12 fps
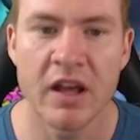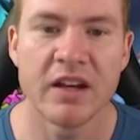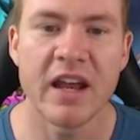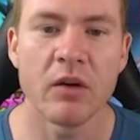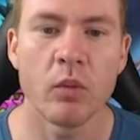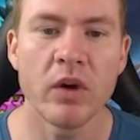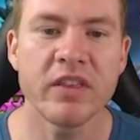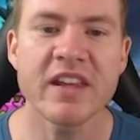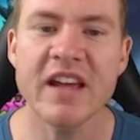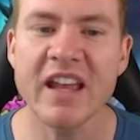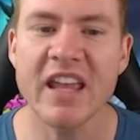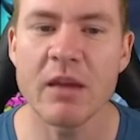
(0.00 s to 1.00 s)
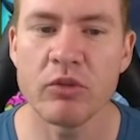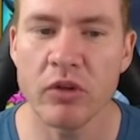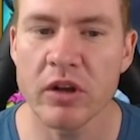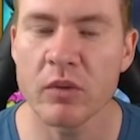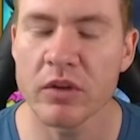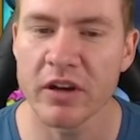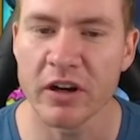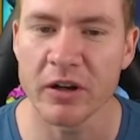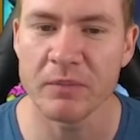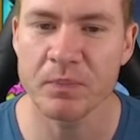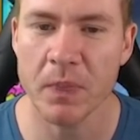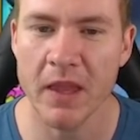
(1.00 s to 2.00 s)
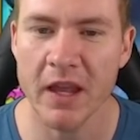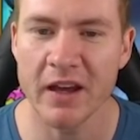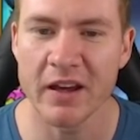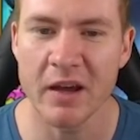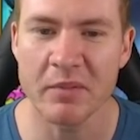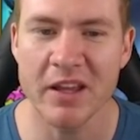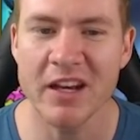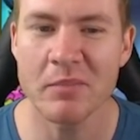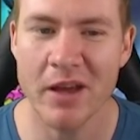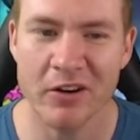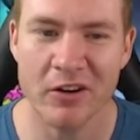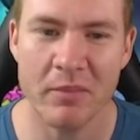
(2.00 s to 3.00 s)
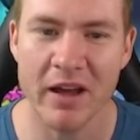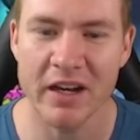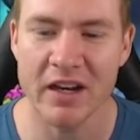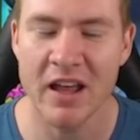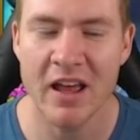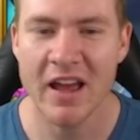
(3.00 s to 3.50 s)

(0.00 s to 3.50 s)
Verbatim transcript: Now, one thing I keep doing with her, uh, I'm getting better about it.